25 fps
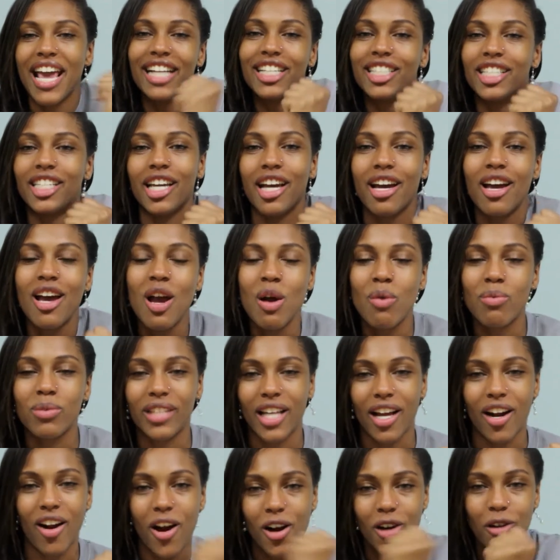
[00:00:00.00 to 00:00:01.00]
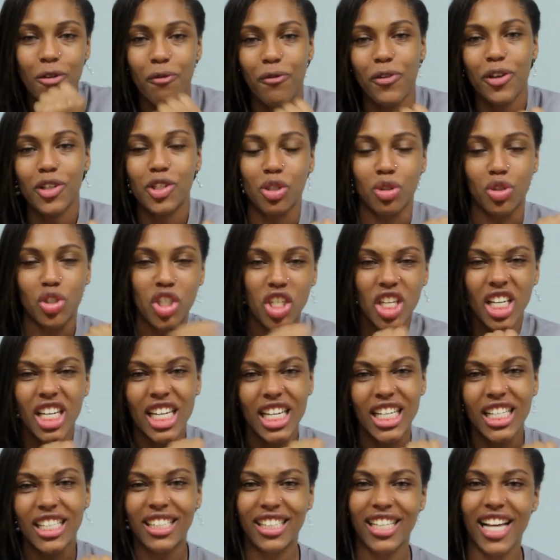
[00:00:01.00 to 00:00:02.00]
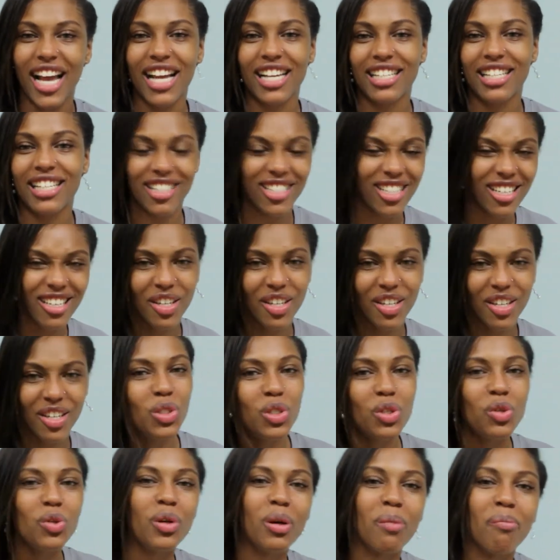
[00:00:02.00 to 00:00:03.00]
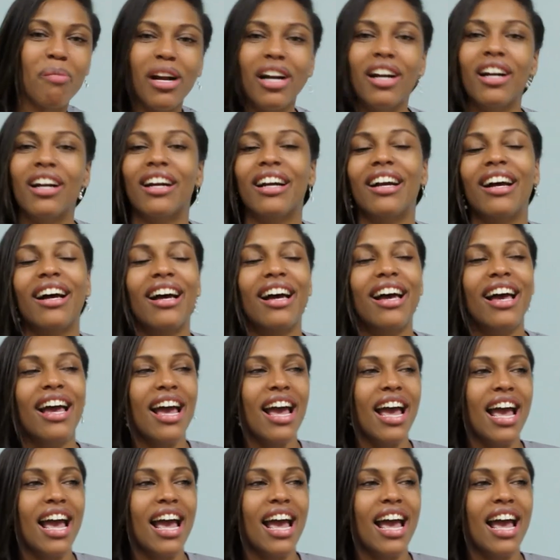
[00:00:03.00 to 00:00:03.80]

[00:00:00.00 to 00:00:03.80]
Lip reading: gonna hit you with that artificial cheese taste that you're used to in America.